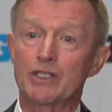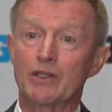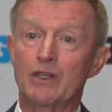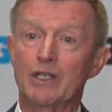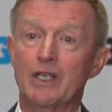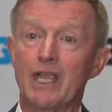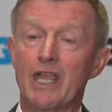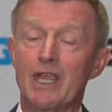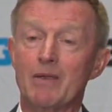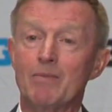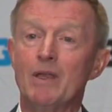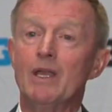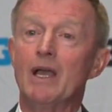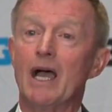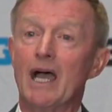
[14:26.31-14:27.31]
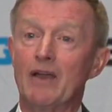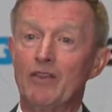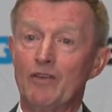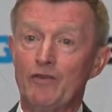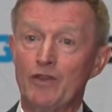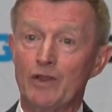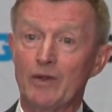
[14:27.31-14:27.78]
of the game on
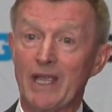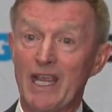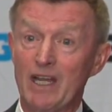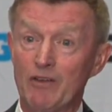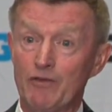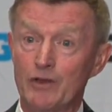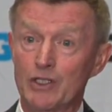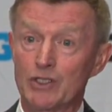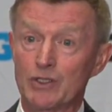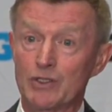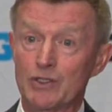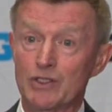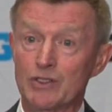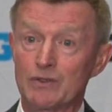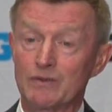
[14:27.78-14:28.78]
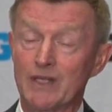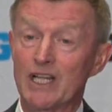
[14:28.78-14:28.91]
the field, eight officials.